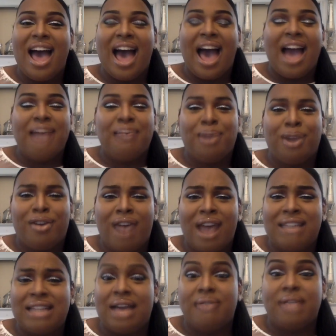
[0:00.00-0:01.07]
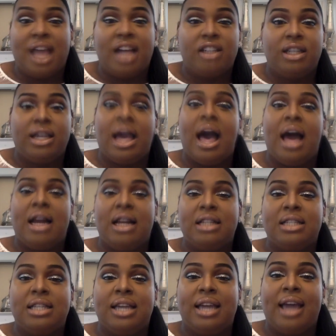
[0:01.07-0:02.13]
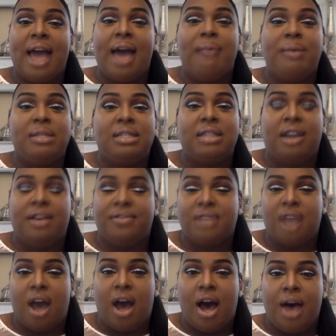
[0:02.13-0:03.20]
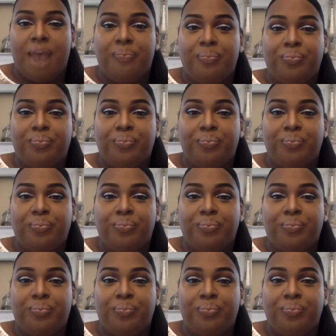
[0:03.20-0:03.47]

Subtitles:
I progressed. I was self-taught.